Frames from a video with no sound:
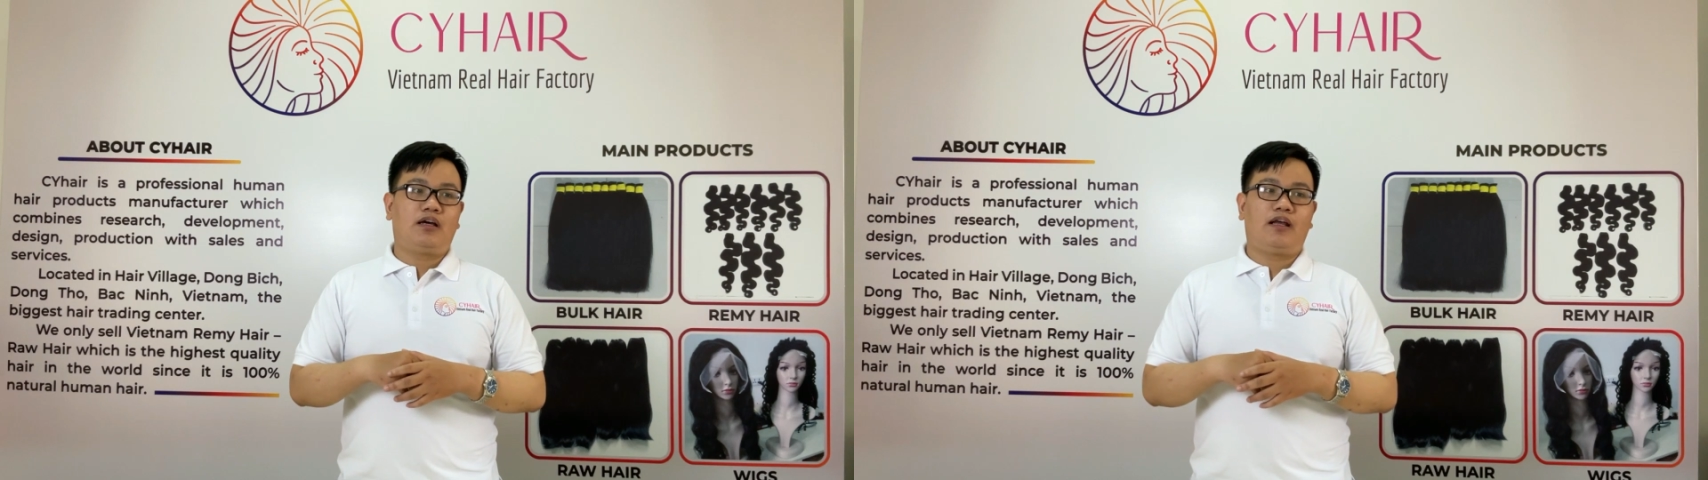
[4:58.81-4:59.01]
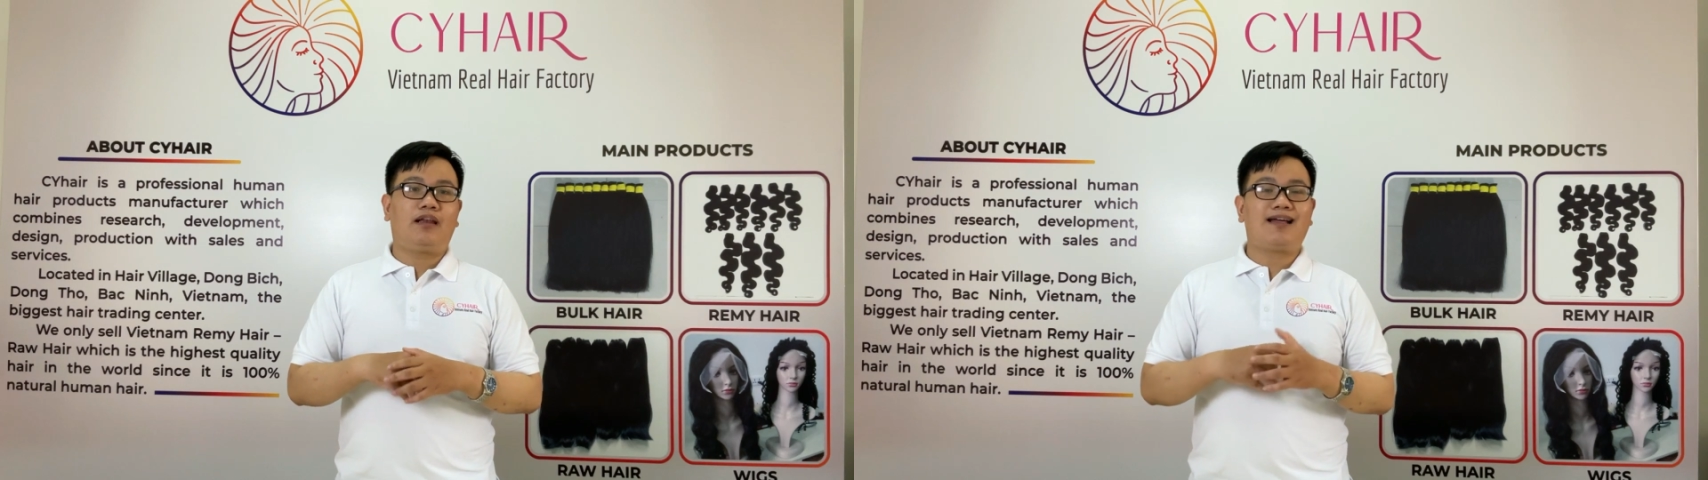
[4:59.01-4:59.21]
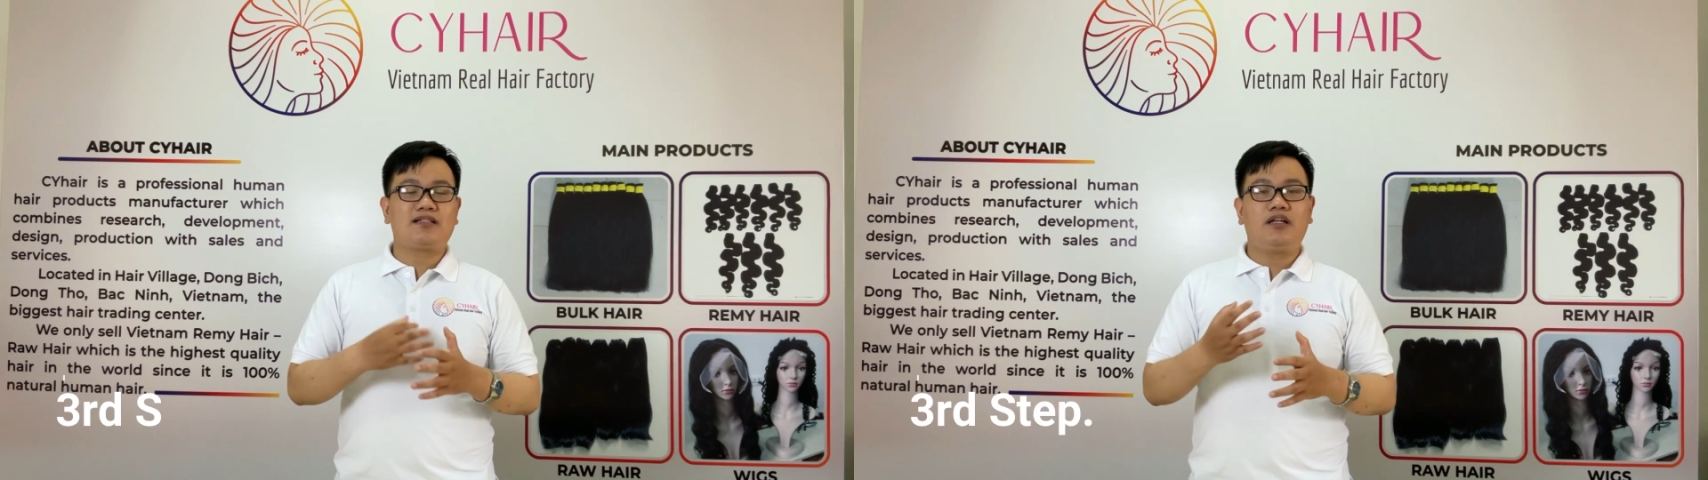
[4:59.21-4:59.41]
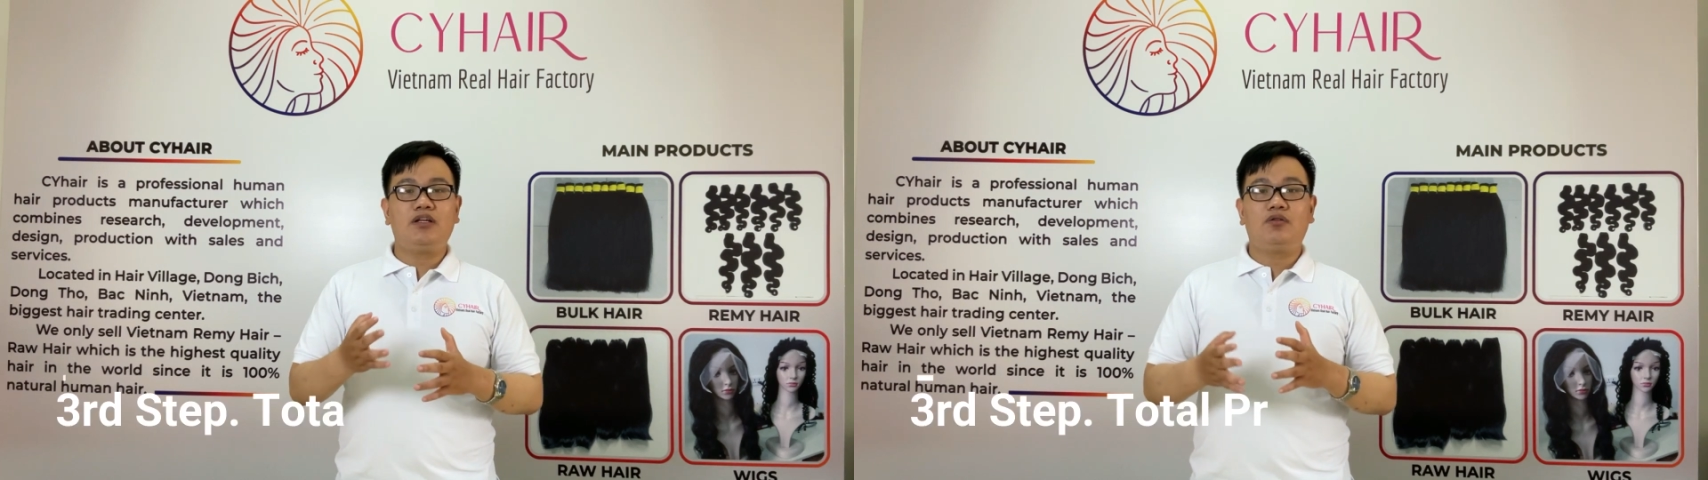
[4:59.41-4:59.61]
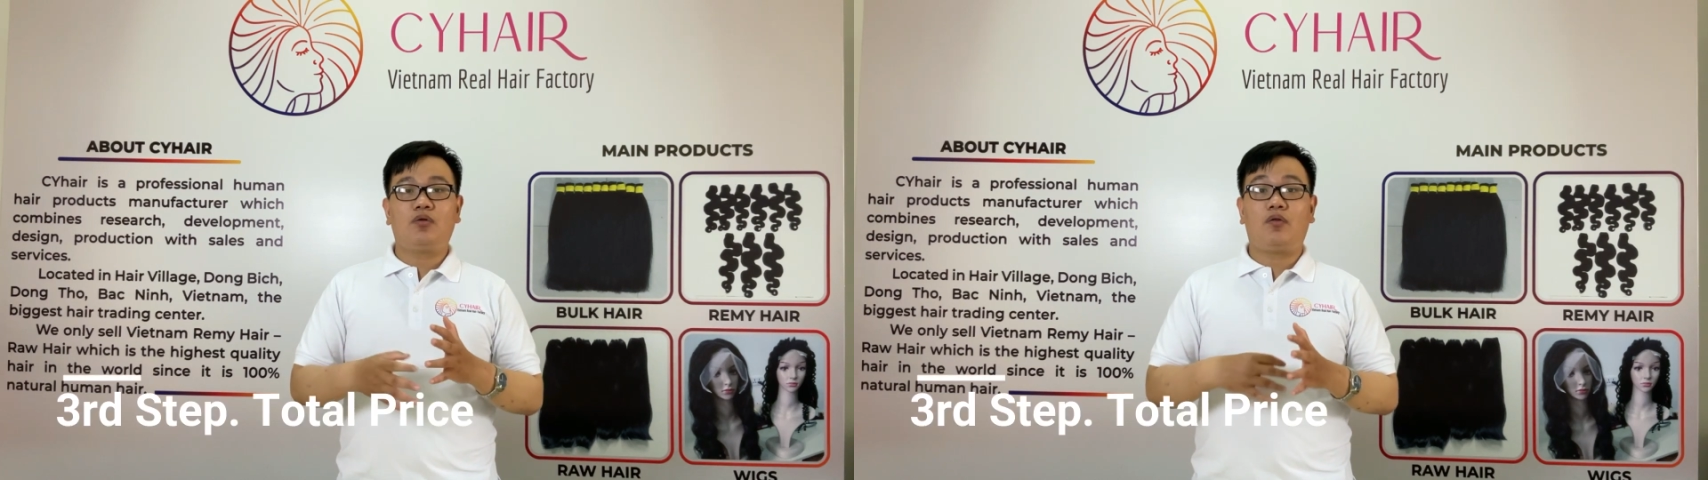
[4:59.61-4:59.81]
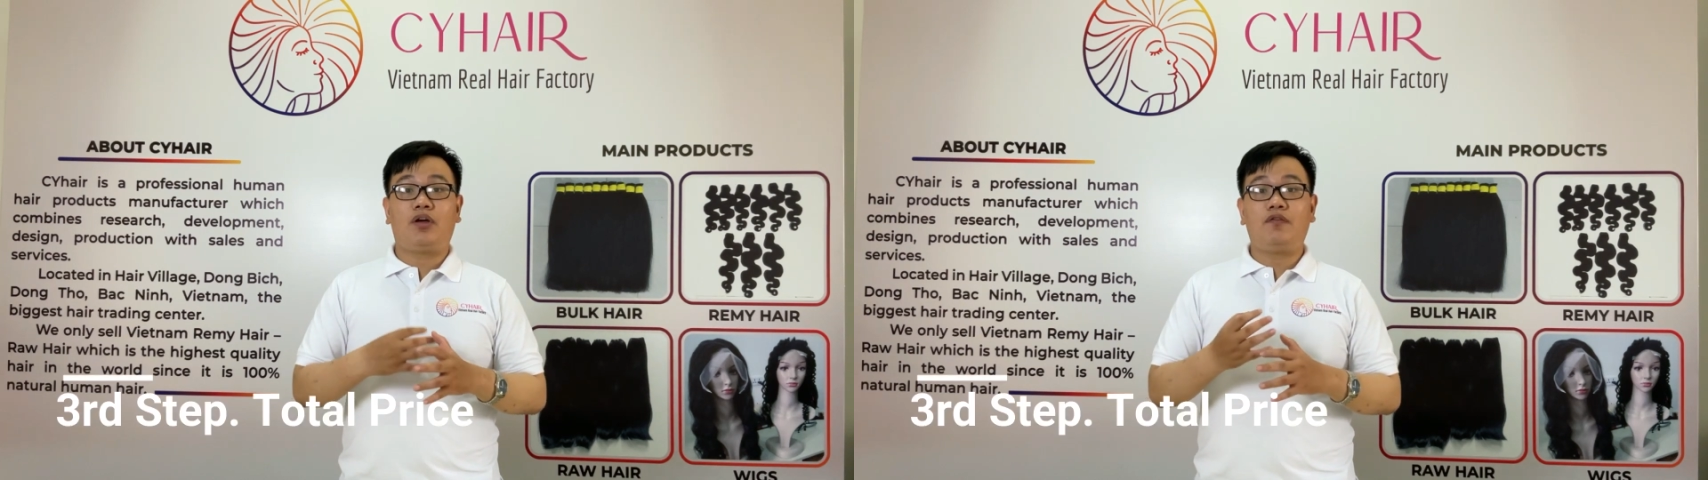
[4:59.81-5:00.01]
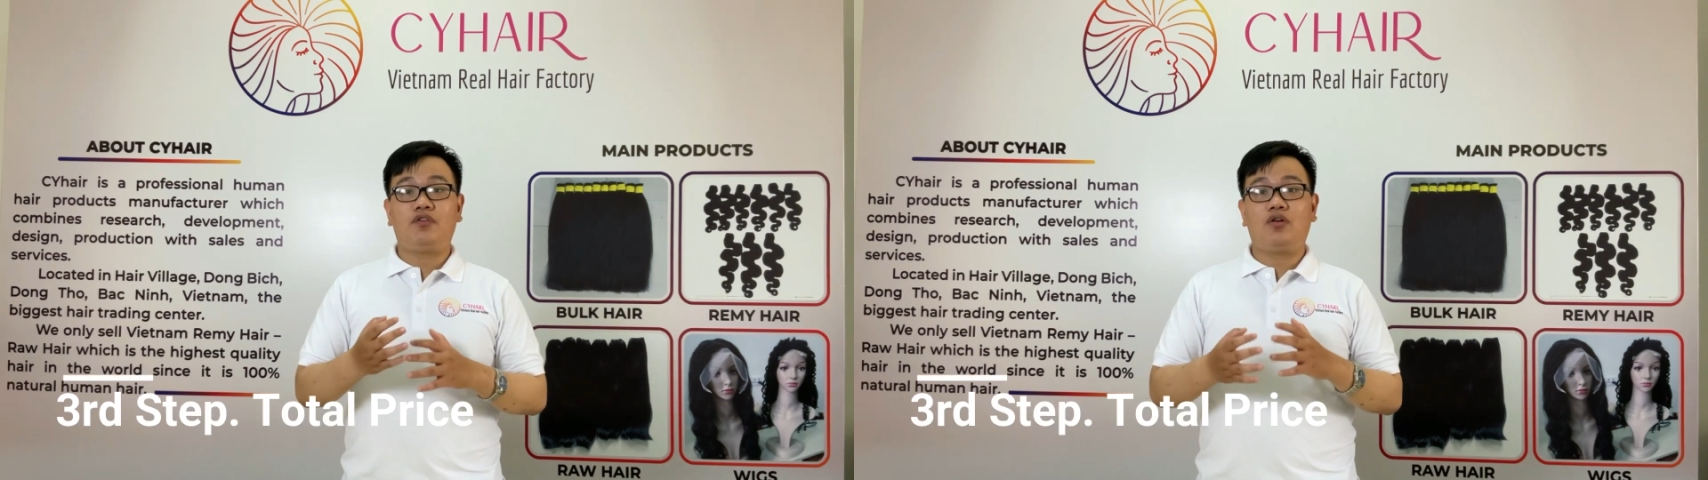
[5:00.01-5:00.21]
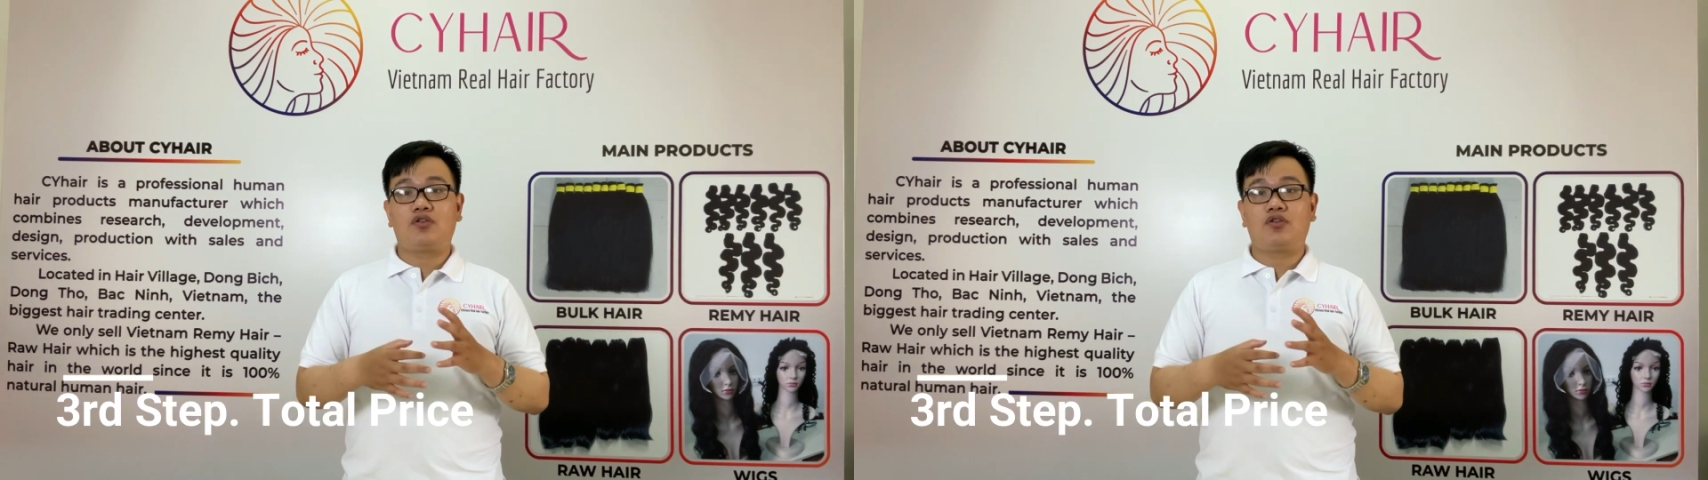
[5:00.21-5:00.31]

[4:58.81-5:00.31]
And lastly, we'll give you